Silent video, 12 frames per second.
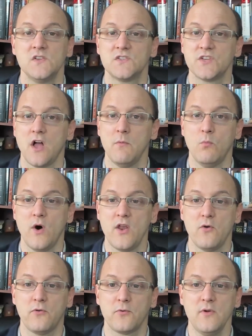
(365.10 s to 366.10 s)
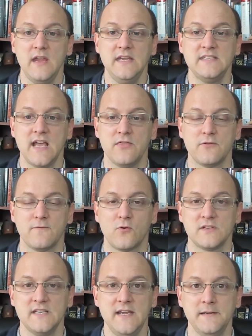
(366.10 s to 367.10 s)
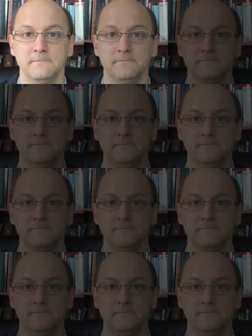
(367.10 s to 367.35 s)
Psalm 103 10 through 14.